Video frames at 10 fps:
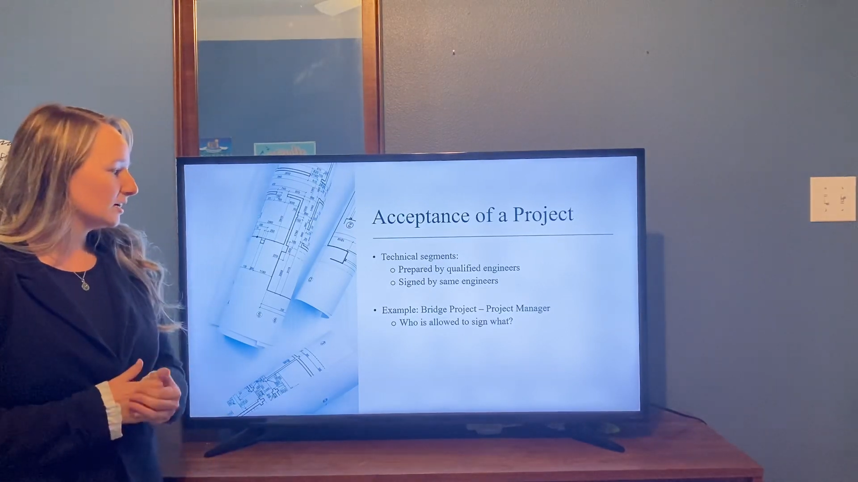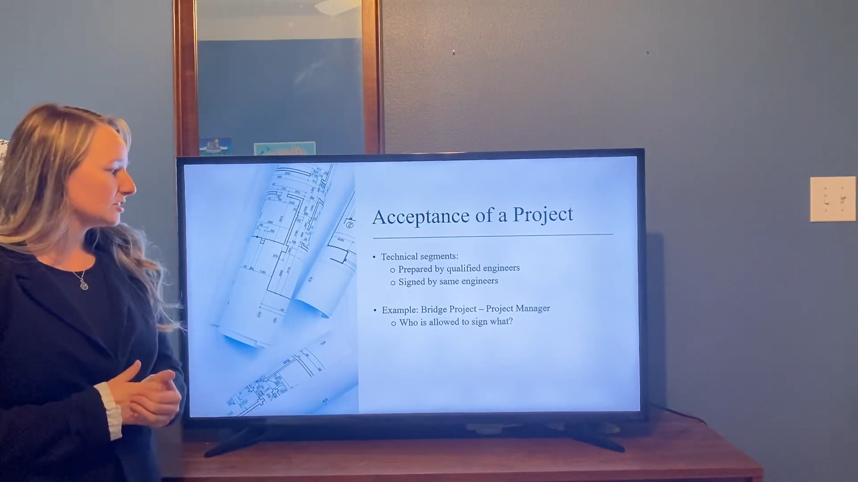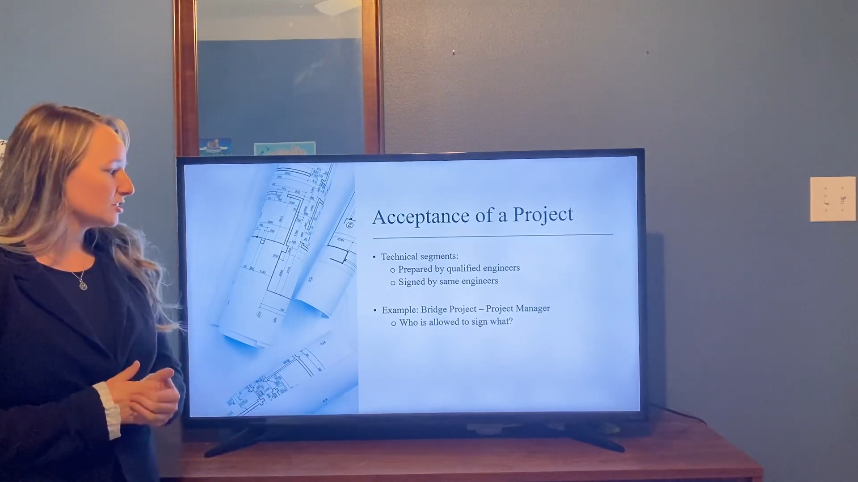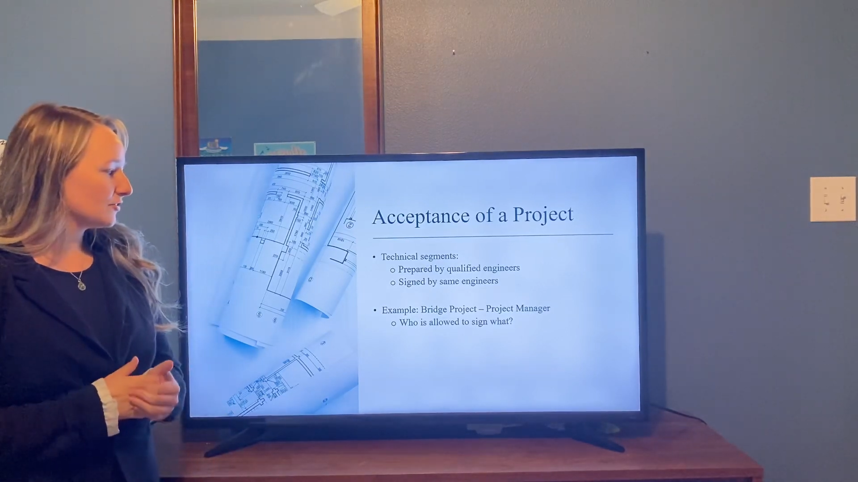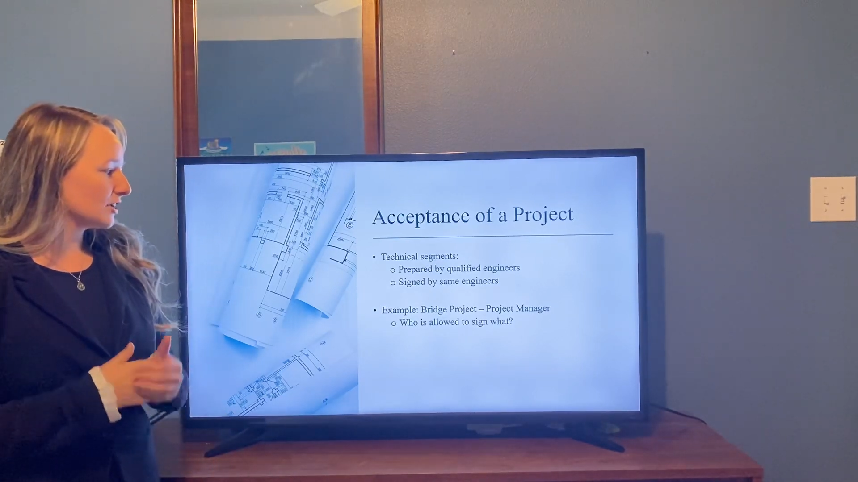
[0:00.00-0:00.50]

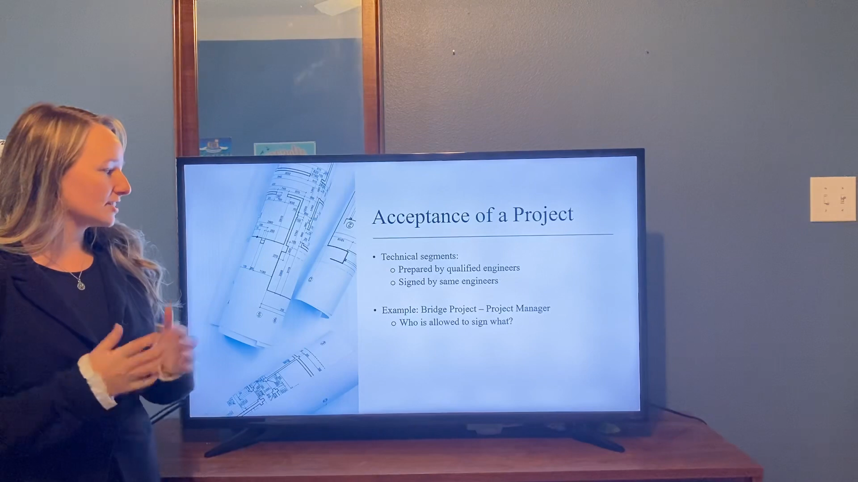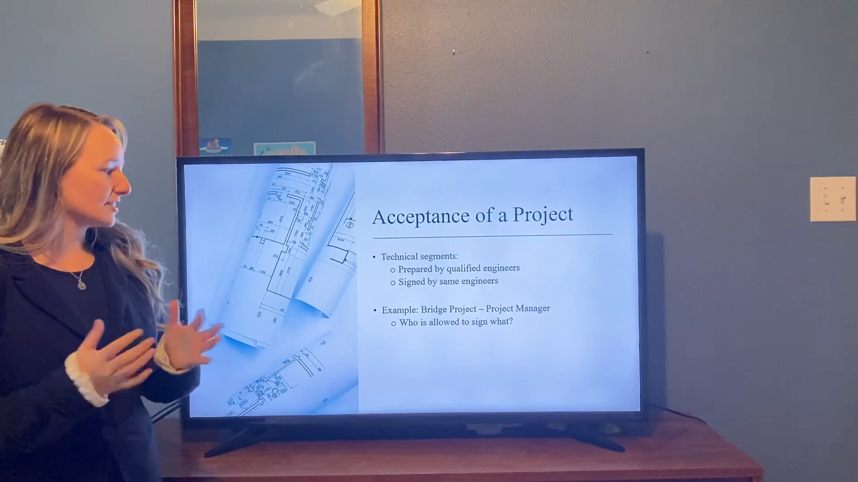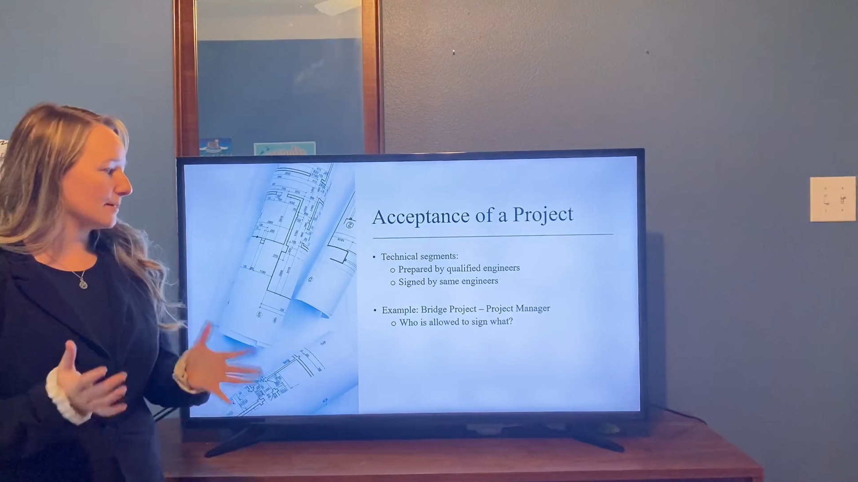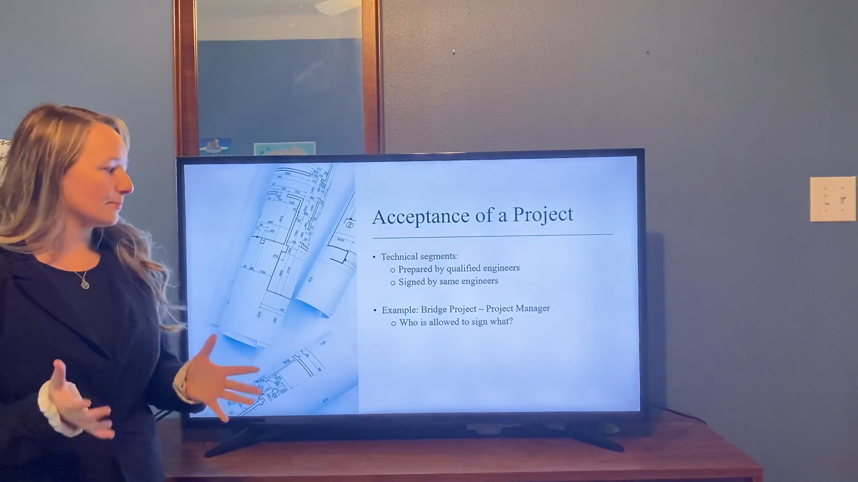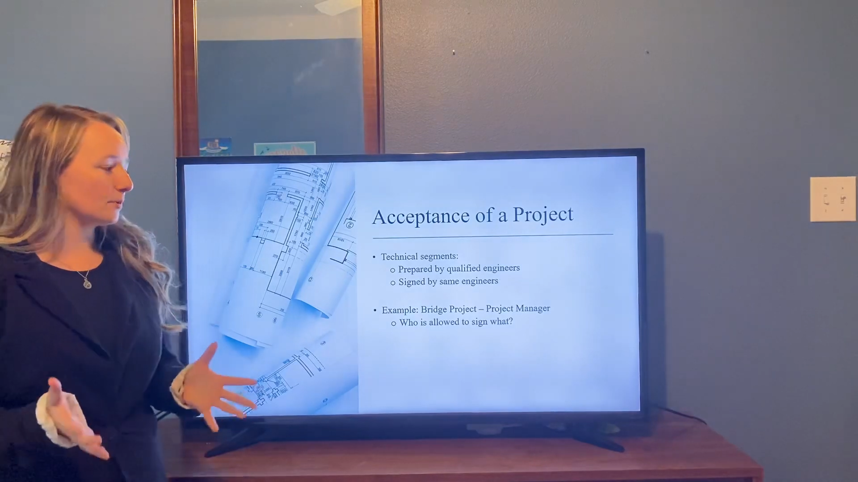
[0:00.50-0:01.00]
So for
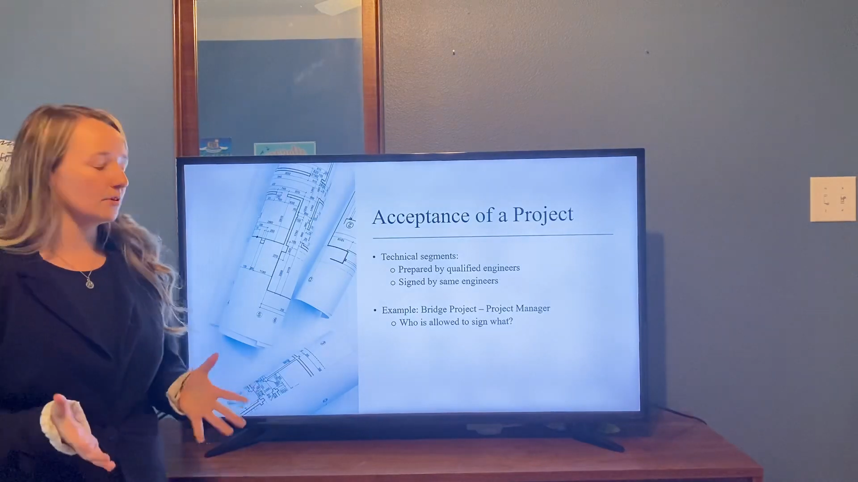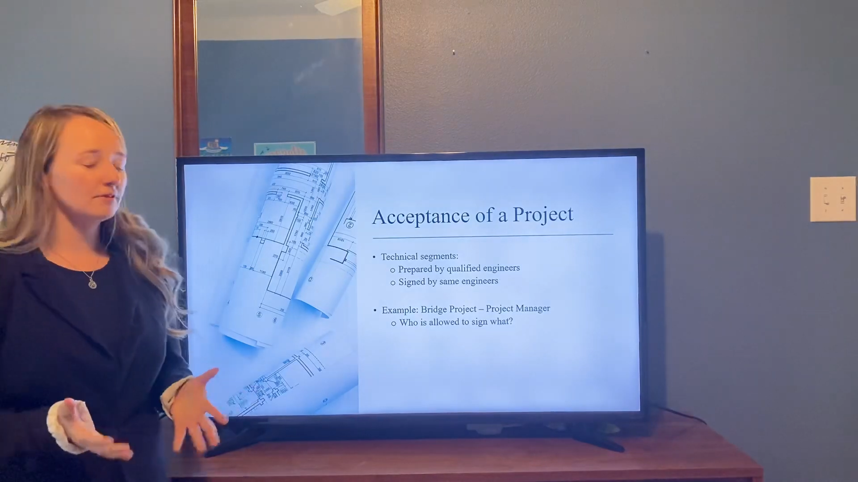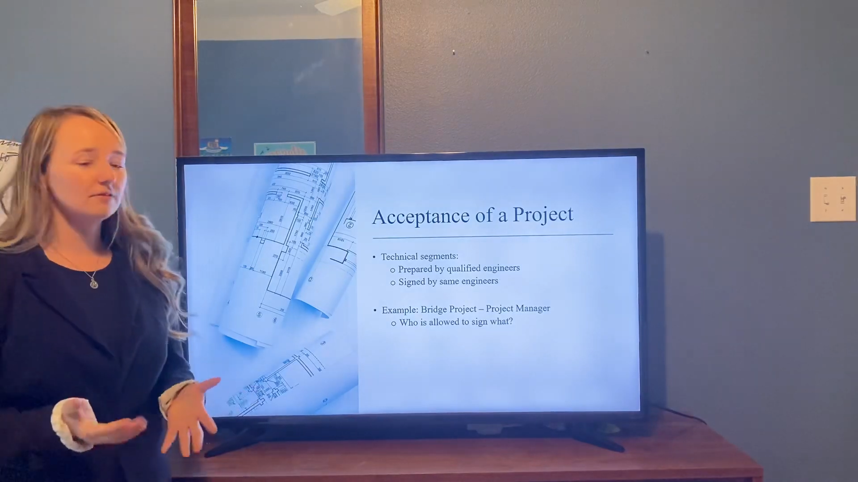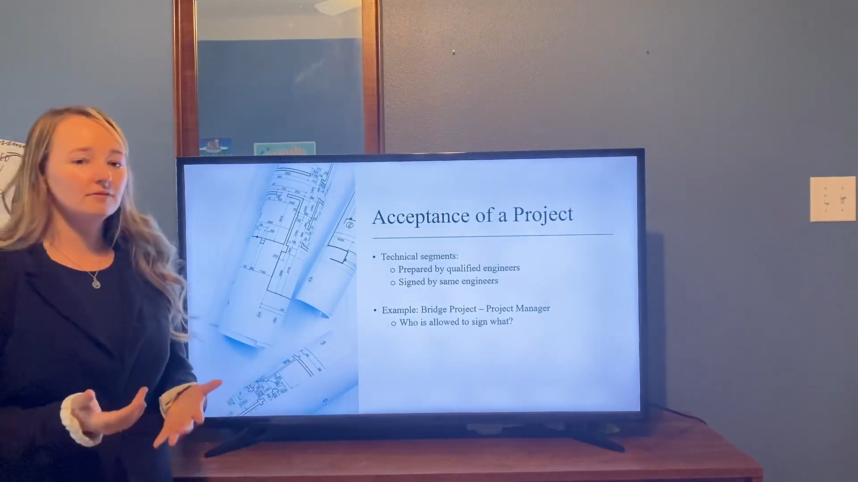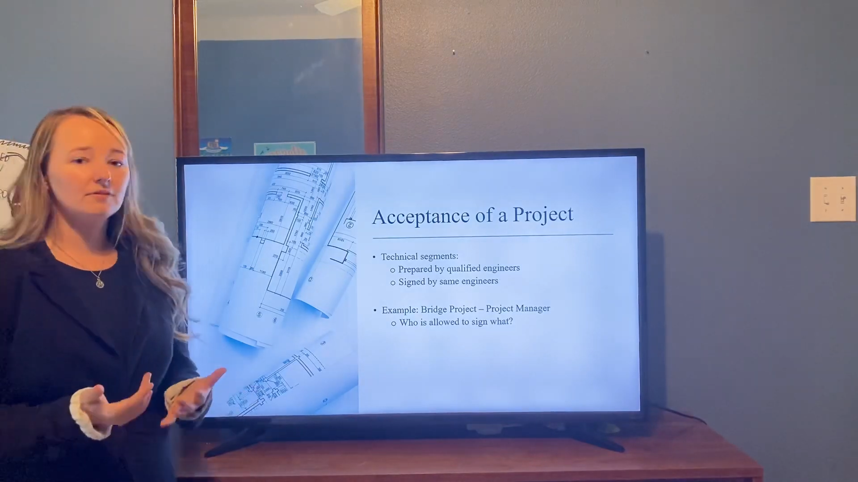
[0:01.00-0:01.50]
example,